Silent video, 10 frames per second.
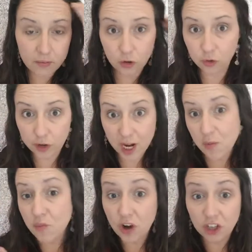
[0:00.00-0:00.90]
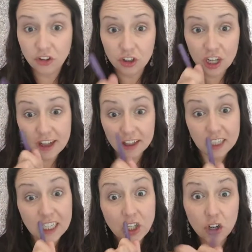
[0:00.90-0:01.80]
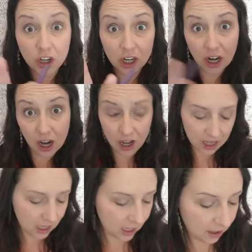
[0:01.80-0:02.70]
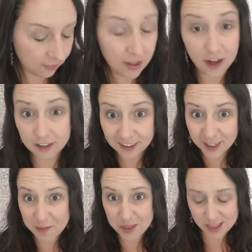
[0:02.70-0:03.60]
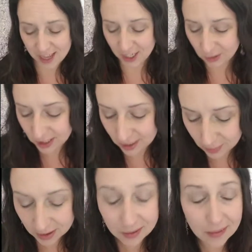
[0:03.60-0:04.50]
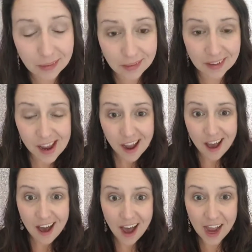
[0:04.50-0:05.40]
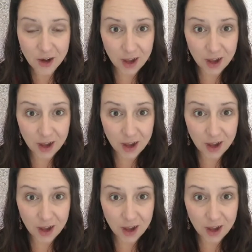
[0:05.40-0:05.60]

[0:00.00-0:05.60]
They also have a great brush cleaner if that is something that you need because